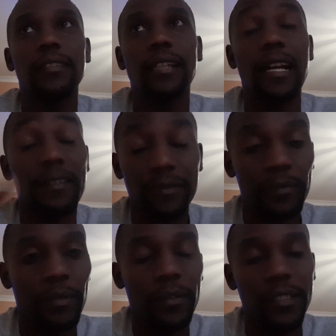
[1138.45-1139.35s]
I have
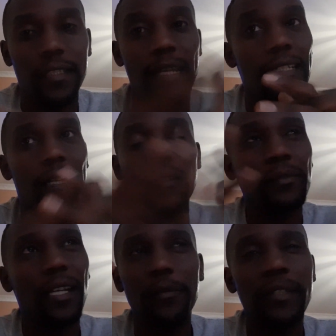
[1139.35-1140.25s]
separated. I
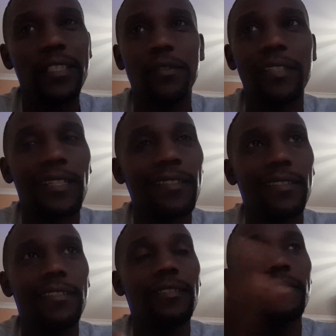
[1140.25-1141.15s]
really don't get it.